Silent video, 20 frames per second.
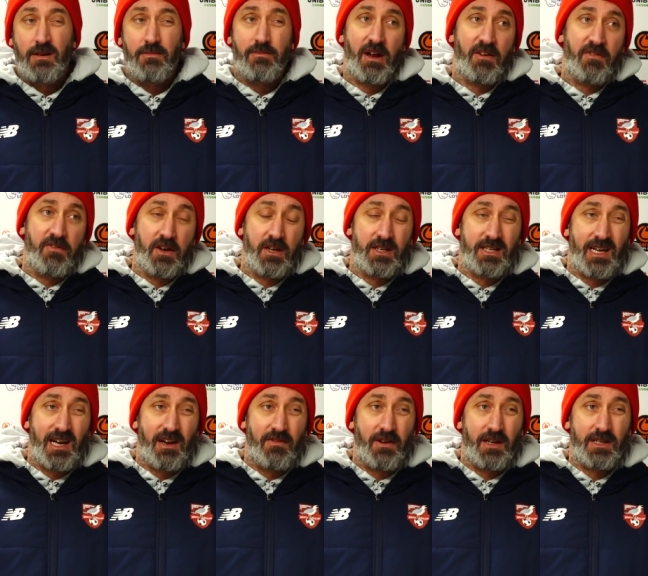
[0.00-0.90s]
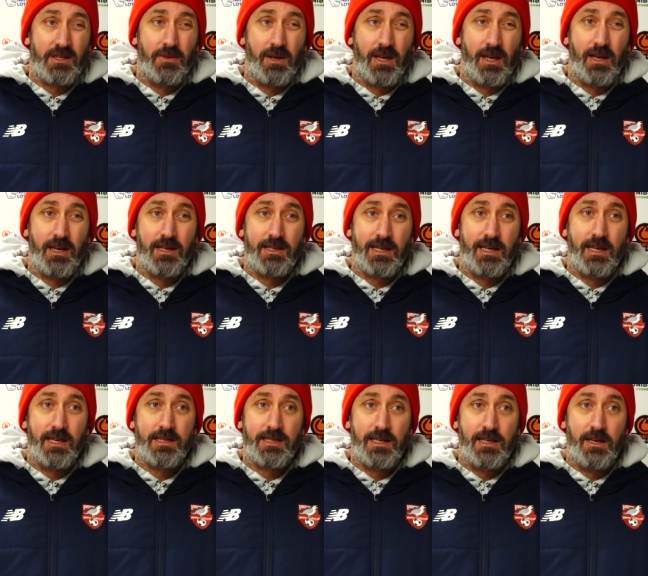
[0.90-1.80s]
bad first half last week against
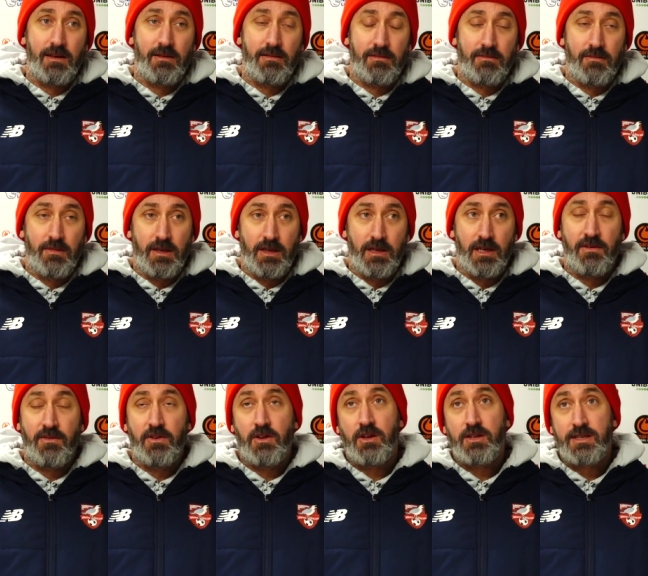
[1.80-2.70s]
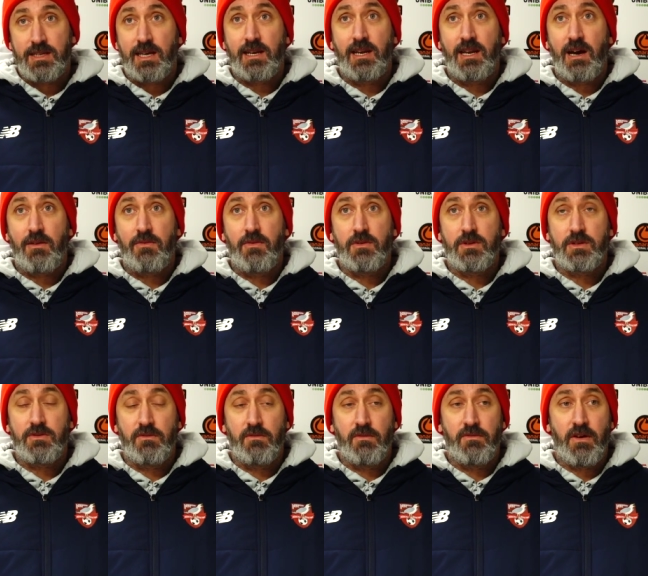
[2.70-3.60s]
Kings Lynn, even though the second half
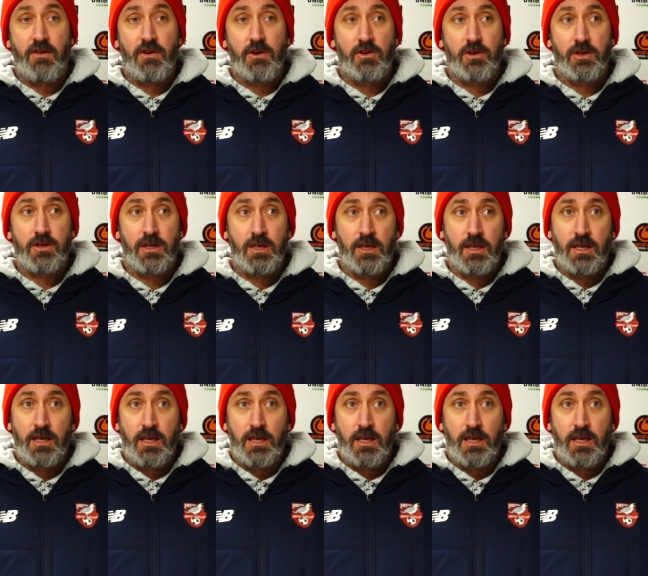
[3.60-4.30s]
was very good,